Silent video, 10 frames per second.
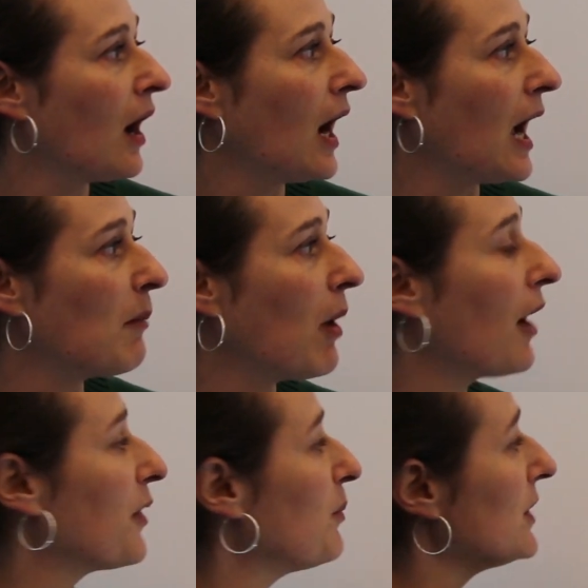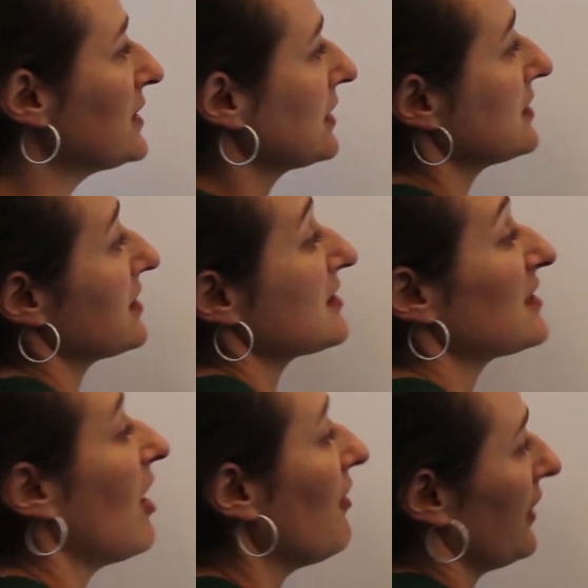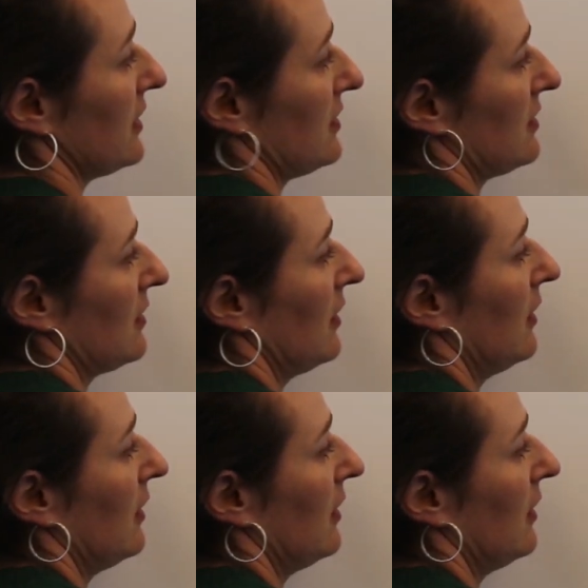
Um, are the buildings solvent?